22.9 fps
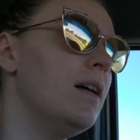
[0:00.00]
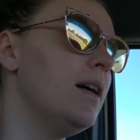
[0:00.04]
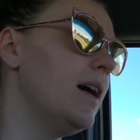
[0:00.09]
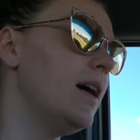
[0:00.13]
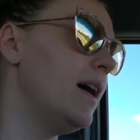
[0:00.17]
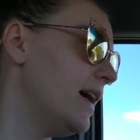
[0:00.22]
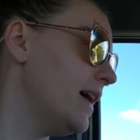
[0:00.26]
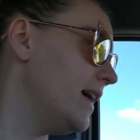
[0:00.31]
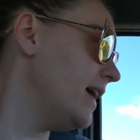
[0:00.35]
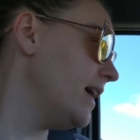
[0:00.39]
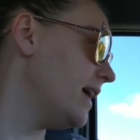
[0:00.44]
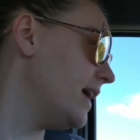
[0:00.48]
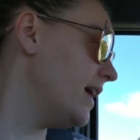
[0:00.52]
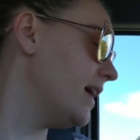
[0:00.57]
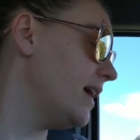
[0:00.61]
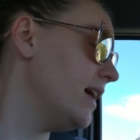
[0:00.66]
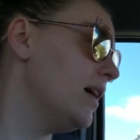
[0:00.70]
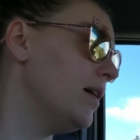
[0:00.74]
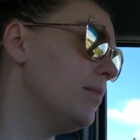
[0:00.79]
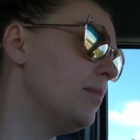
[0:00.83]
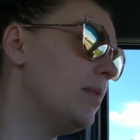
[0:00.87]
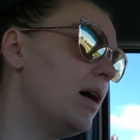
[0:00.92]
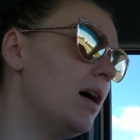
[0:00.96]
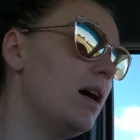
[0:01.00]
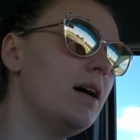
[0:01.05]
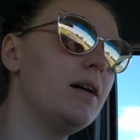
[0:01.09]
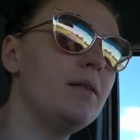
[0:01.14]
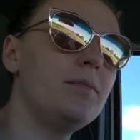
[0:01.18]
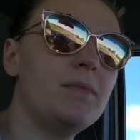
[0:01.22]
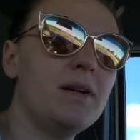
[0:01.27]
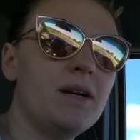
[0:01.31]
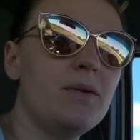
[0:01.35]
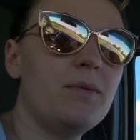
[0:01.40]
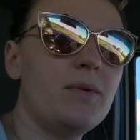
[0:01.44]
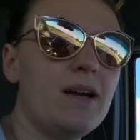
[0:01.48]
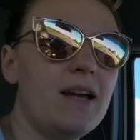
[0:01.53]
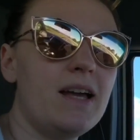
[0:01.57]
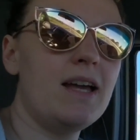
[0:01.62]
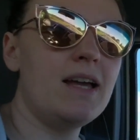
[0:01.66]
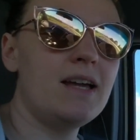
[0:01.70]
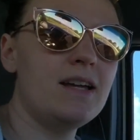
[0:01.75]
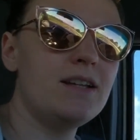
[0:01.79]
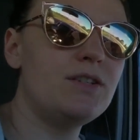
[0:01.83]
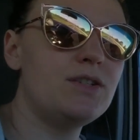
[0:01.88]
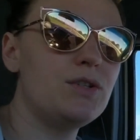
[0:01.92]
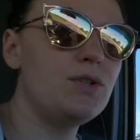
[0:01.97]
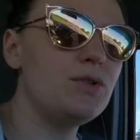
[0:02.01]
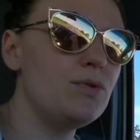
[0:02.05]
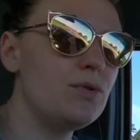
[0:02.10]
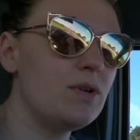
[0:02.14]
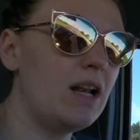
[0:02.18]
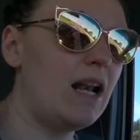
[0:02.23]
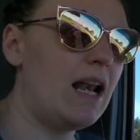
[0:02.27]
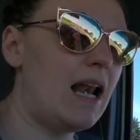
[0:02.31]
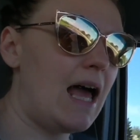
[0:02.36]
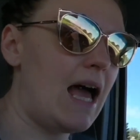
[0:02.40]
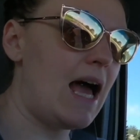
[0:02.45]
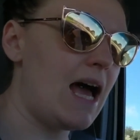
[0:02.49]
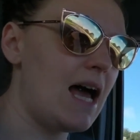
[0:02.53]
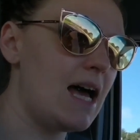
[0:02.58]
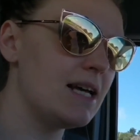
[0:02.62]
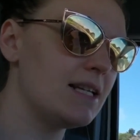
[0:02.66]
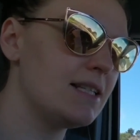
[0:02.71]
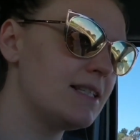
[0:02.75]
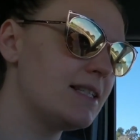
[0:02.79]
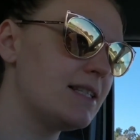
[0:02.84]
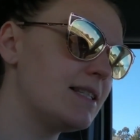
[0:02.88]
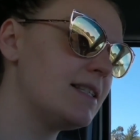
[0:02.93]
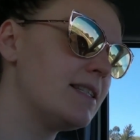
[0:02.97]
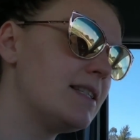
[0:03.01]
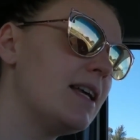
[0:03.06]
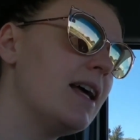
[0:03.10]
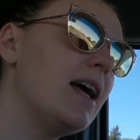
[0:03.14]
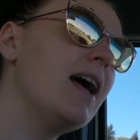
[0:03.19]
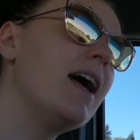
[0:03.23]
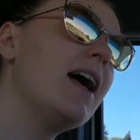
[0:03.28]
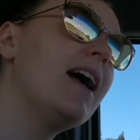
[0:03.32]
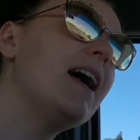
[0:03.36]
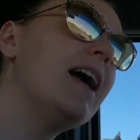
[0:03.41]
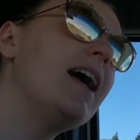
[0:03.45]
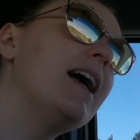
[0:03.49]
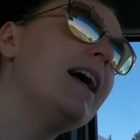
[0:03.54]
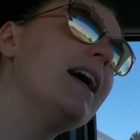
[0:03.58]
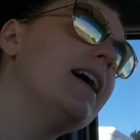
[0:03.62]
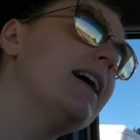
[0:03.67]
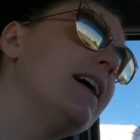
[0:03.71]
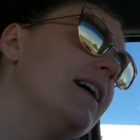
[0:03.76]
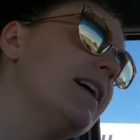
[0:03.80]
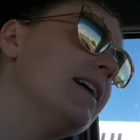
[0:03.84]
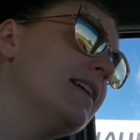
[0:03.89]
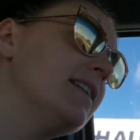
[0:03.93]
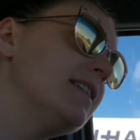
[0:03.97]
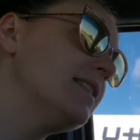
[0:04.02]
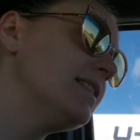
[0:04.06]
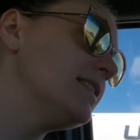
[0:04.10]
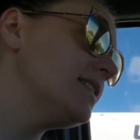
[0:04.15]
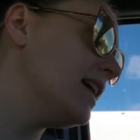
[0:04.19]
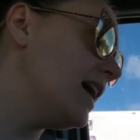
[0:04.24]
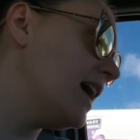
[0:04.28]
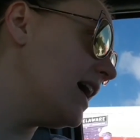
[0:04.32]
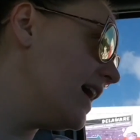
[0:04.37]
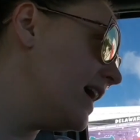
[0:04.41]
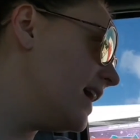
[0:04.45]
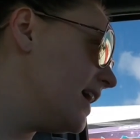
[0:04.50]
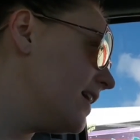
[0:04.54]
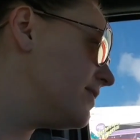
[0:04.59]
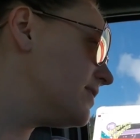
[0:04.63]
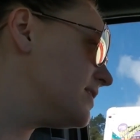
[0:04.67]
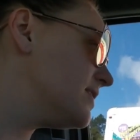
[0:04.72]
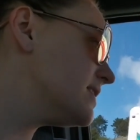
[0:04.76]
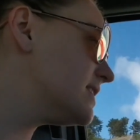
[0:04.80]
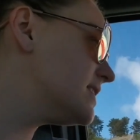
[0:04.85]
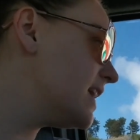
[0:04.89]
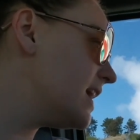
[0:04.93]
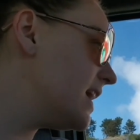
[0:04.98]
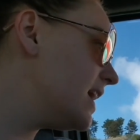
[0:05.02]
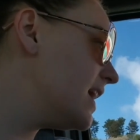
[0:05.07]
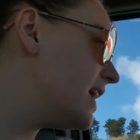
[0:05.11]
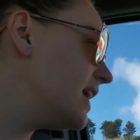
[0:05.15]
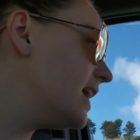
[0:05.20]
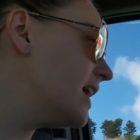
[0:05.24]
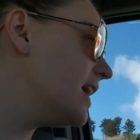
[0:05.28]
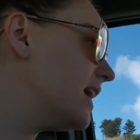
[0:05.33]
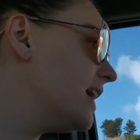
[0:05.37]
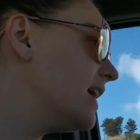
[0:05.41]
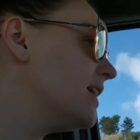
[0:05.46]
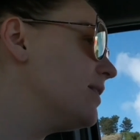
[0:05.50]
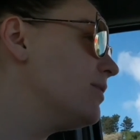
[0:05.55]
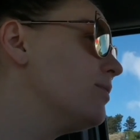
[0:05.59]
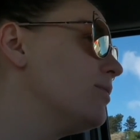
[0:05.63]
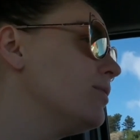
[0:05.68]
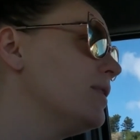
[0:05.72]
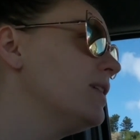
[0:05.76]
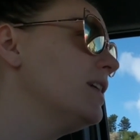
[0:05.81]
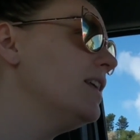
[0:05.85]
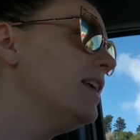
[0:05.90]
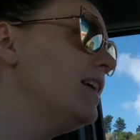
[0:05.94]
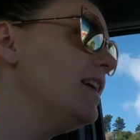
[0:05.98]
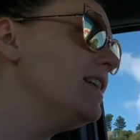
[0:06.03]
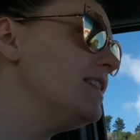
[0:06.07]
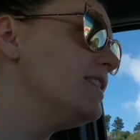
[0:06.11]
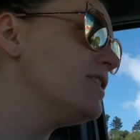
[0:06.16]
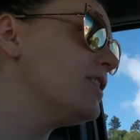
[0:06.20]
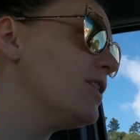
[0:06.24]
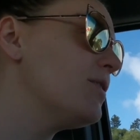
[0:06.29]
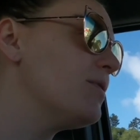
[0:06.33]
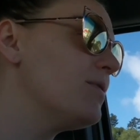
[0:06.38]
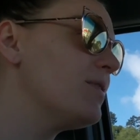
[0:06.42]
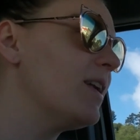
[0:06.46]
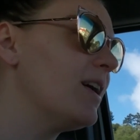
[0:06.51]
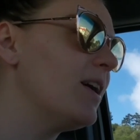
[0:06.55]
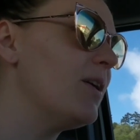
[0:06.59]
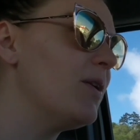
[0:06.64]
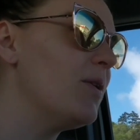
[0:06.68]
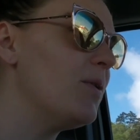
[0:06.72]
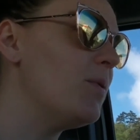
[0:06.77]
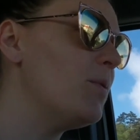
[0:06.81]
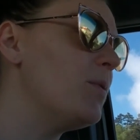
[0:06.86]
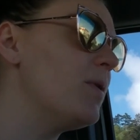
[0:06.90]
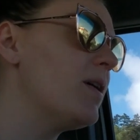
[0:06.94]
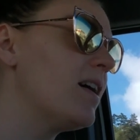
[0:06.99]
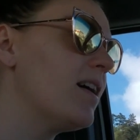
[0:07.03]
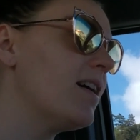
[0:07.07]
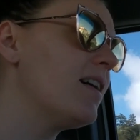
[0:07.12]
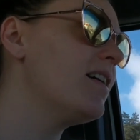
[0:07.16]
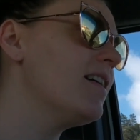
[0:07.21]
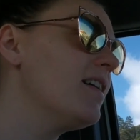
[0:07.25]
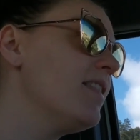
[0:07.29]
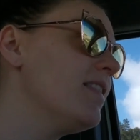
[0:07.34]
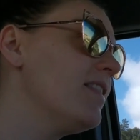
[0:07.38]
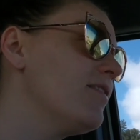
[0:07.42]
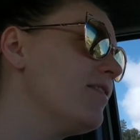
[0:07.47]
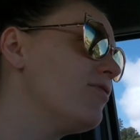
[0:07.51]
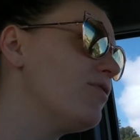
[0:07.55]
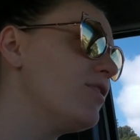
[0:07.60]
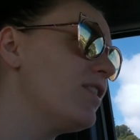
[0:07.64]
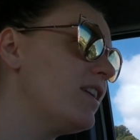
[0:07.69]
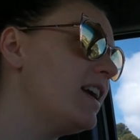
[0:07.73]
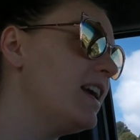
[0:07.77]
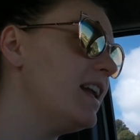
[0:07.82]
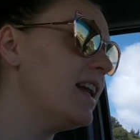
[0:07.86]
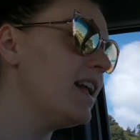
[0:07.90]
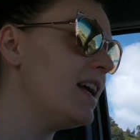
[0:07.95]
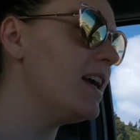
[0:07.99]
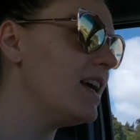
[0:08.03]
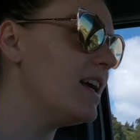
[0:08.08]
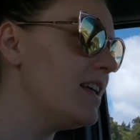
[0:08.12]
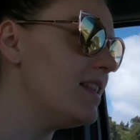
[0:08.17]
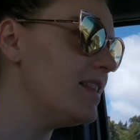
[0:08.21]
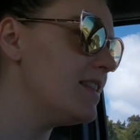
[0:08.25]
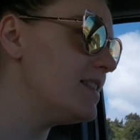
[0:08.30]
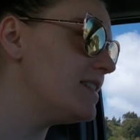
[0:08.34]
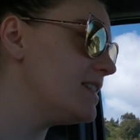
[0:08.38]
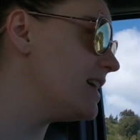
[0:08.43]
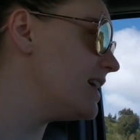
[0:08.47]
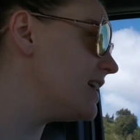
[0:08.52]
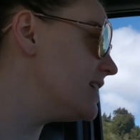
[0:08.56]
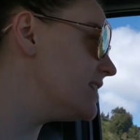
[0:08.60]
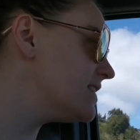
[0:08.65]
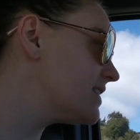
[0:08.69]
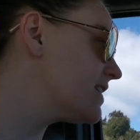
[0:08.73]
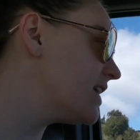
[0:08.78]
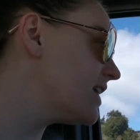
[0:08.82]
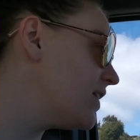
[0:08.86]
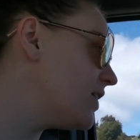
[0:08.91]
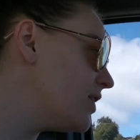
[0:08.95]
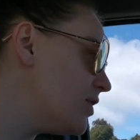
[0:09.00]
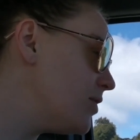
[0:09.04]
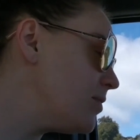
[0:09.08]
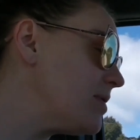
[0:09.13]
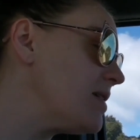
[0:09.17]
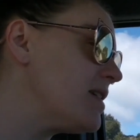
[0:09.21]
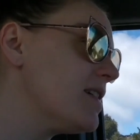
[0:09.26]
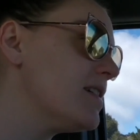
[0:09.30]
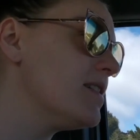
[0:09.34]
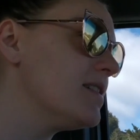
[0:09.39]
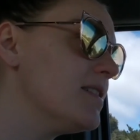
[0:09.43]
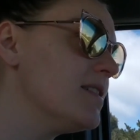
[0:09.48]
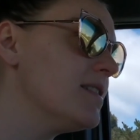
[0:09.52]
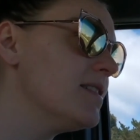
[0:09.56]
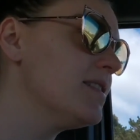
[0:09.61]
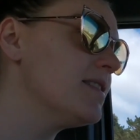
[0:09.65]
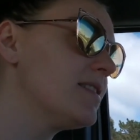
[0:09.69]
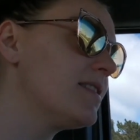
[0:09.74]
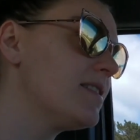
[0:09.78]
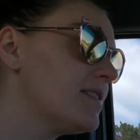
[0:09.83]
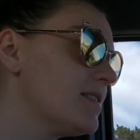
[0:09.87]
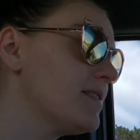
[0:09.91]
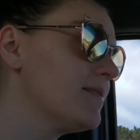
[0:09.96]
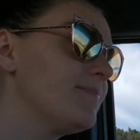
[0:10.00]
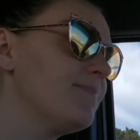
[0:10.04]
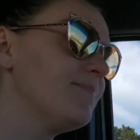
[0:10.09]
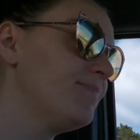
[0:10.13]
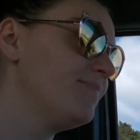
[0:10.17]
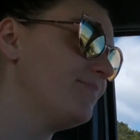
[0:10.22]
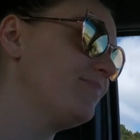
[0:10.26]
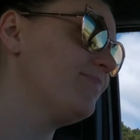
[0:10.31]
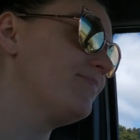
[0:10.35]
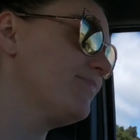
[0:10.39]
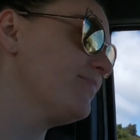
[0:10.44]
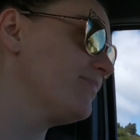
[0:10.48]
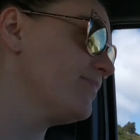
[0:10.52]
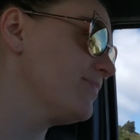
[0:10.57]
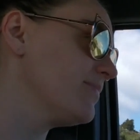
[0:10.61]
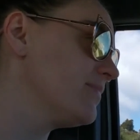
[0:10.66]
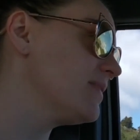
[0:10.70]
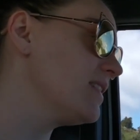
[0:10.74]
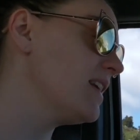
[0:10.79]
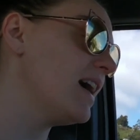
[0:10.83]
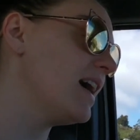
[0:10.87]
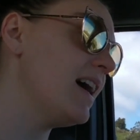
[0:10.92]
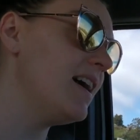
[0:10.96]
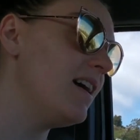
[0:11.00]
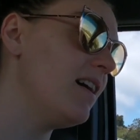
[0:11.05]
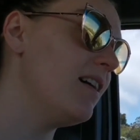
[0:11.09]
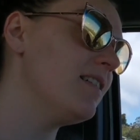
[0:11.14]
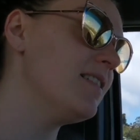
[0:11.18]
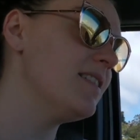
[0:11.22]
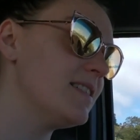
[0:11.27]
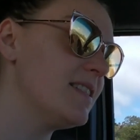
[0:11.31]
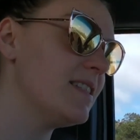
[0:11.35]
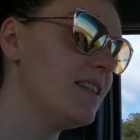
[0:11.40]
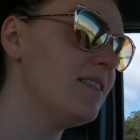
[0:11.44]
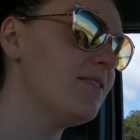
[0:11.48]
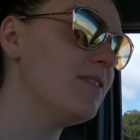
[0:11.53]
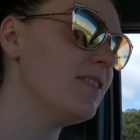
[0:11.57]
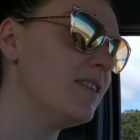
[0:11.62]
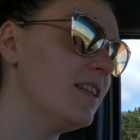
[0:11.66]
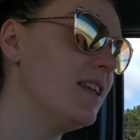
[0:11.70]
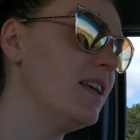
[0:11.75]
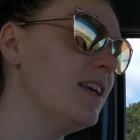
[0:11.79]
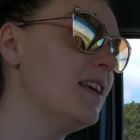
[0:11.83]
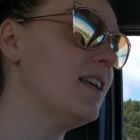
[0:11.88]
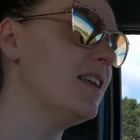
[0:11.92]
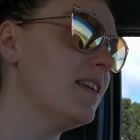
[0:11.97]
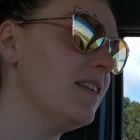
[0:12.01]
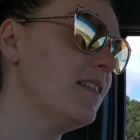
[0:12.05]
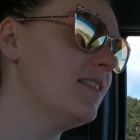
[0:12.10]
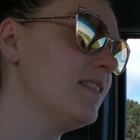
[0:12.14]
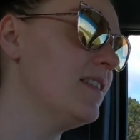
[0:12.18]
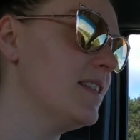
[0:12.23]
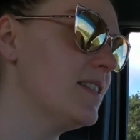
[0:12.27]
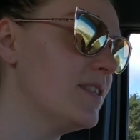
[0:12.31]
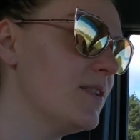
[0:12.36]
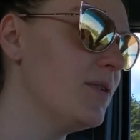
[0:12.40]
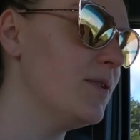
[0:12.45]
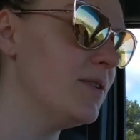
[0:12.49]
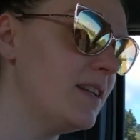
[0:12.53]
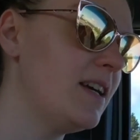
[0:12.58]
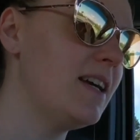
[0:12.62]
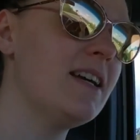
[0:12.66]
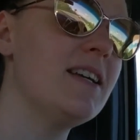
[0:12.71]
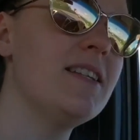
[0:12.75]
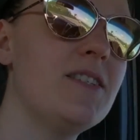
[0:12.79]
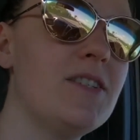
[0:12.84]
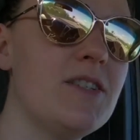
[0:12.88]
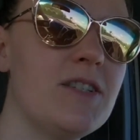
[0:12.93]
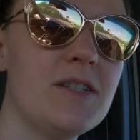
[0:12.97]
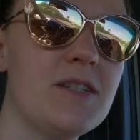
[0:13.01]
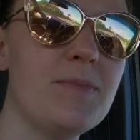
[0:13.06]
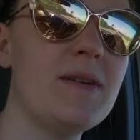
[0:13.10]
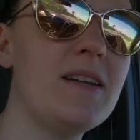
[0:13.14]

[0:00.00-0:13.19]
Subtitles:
I am on my way to class, and I have to say I really don't know where the freaking A the days go, because I honestly feel like this whole day has just